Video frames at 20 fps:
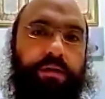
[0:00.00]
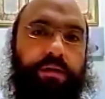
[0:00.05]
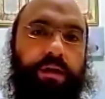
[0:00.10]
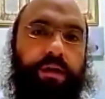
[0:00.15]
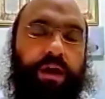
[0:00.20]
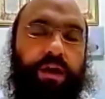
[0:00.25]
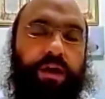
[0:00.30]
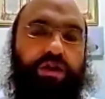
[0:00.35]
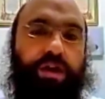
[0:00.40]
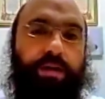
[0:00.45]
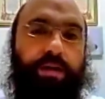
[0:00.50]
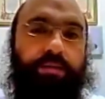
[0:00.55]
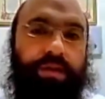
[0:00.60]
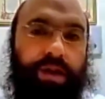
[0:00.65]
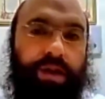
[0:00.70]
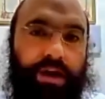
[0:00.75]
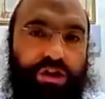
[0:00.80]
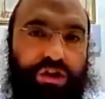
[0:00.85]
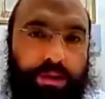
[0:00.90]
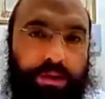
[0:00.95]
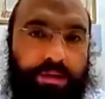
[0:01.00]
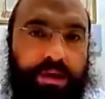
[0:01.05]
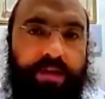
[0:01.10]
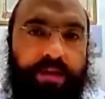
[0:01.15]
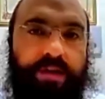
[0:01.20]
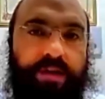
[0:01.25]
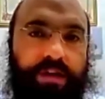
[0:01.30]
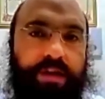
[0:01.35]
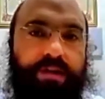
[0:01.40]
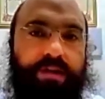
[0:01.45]
Hashem
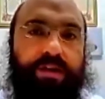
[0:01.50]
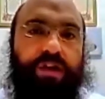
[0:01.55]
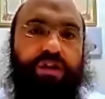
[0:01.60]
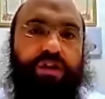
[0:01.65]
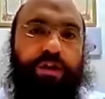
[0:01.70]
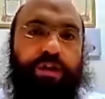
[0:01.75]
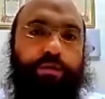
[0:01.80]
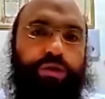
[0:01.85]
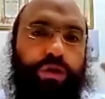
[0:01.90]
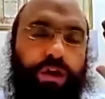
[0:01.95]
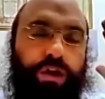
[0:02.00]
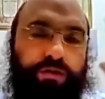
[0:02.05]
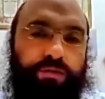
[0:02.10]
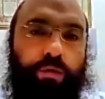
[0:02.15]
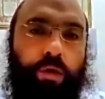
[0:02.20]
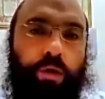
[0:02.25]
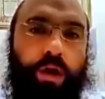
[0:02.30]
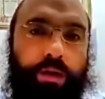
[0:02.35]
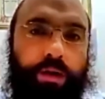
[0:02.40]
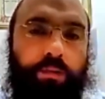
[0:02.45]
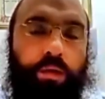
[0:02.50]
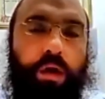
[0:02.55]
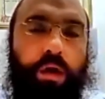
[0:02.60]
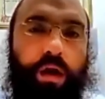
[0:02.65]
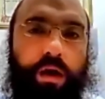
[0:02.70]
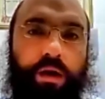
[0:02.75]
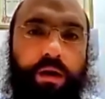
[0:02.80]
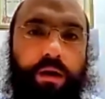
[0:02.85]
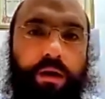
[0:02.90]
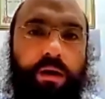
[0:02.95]
gives it to us, and Hashem should give more and
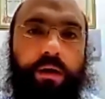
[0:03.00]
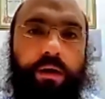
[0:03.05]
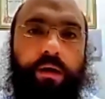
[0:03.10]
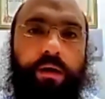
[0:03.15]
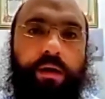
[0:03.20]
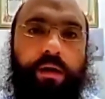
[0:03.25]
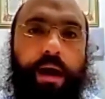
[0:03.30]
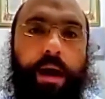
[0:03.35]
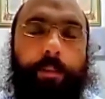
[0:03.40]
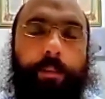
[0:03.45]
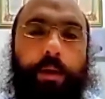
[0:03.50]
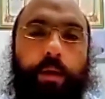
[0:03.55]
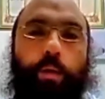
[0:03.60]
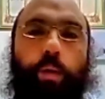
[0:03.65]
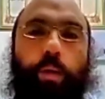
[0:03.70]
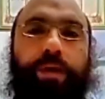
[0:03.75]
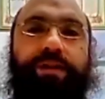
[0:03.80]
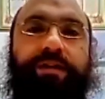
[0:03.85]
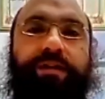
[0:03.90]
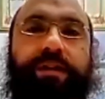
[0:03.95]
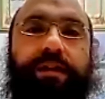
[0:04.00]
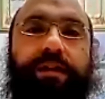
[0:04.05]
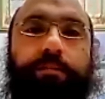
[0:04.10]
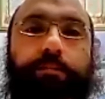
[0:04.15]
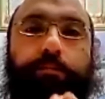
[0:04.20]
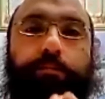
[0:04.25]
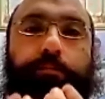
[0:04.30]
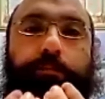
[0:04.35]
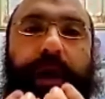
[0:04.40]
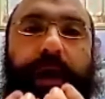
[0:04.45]
more. But what's
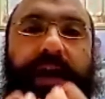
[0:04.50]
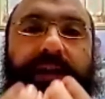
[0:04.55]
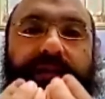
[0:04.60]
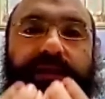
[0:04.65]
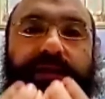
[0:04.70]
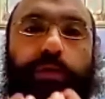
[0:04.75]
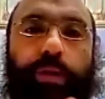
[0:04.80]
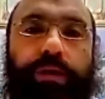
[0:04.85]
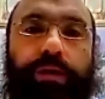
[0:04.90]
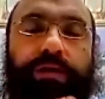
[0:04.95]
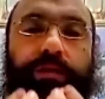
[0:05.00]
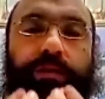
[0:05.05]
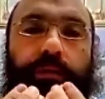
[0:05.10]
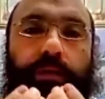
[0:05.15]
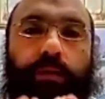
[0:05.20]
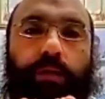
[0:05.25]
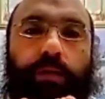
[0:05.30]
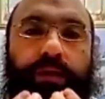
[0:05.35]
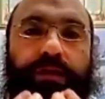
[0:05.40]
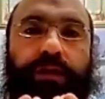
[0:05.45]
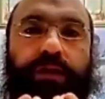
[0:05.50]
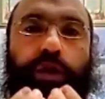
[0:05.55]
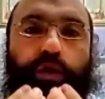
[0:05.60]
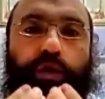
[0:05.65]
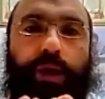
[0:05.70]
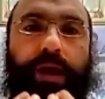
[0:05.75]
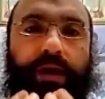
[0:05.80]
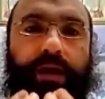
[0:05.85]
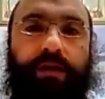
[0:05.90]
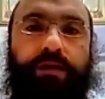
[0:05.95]
the best, what's the
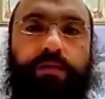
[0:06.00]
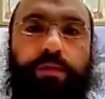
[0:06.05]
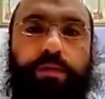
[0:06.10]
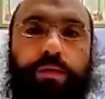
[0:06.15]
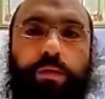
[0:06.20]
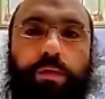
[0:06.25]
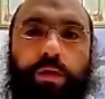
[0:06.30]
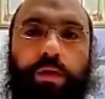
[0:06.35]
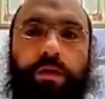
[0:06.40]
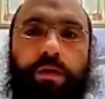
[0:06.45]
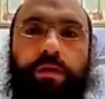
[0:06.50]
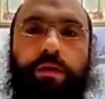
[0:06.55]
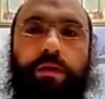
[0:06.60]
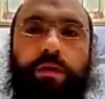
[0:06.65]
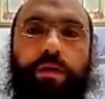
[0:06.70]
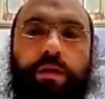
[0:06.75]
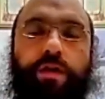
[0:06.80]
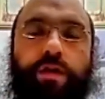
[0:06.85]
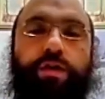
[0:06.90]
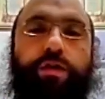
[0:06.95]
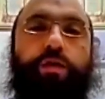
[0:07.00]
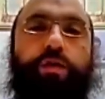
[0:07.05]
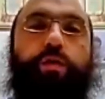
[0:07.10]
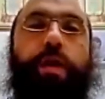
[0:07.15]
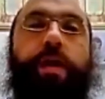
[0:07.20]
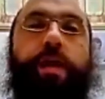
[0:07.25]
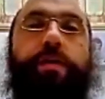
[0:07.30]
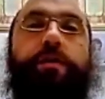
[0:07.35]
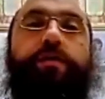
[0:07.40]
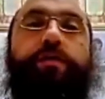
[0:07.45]
greatest reward? The
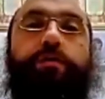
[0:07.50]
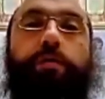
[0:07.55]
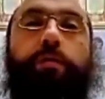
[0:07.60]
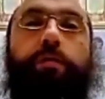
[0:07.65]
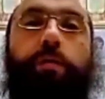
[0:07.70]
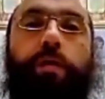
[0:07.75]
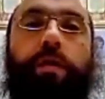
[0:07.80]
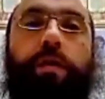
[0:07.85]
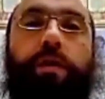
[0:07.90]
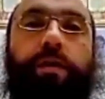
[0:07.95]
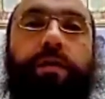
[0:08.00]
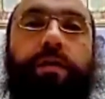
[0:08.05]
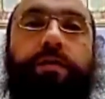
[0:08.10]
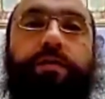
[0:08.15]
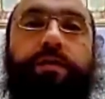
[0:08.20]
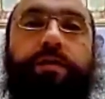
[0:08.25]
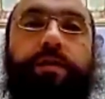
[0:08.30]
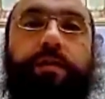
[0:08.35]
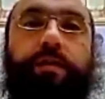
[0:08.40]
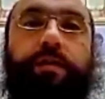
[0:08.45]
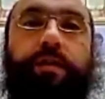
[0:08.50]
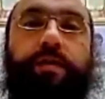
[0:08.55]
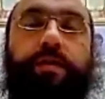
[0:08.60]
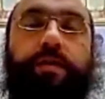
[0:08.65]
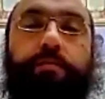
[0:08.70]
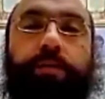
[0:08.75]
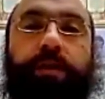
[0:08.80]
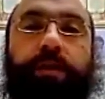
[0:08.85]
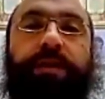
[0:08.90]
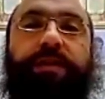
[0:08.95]
greatest reward is
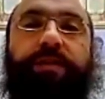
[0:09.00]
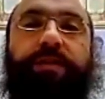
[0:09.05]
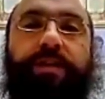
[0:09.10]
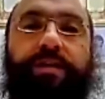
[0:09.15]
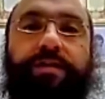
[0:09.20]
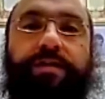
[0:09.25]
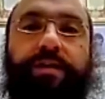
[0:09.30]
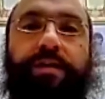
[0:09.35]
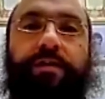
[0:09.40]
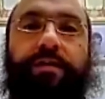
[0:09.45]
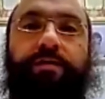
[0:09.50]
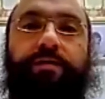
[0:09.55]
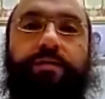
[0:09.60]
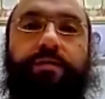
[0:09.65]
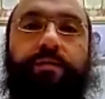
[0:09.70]
the mitzvah itself.